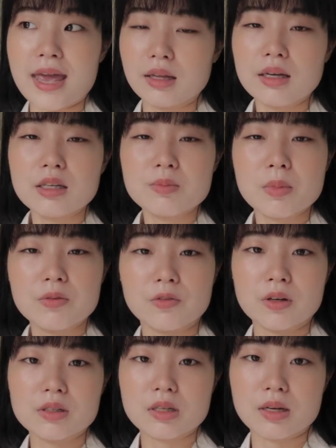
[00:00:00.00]
I think it's my
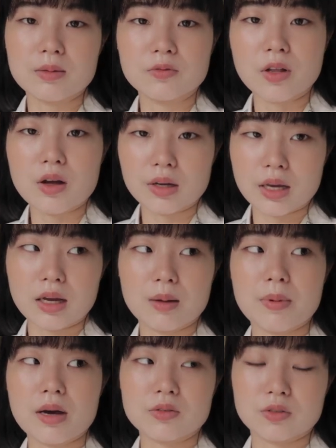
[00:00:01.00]
first time vlogging
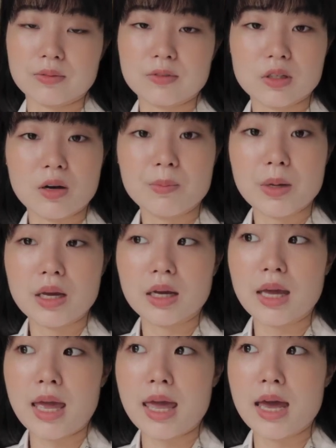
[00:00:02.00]
about thrift
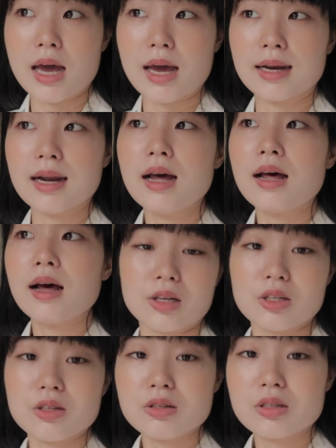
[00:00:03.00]
shopping, and I
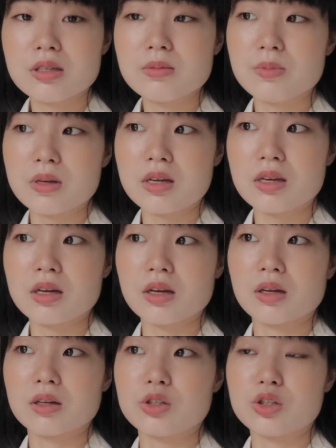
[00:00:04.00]
used to be
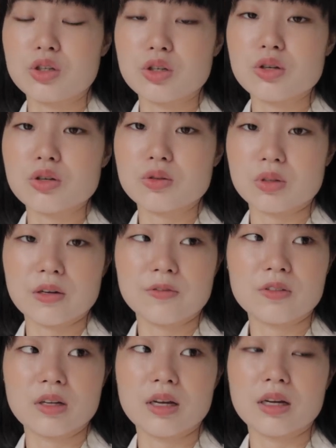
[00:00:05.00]
a huge
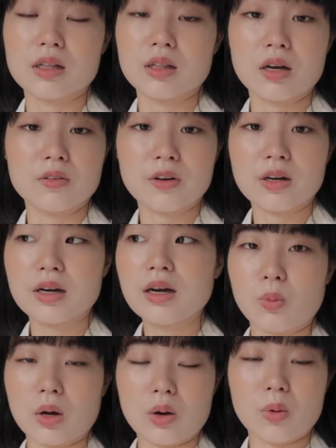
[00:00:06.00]
thrifting lover
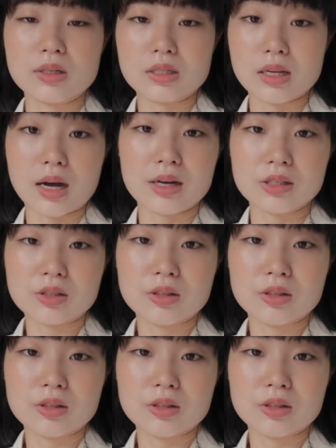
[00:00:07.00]
when I was in high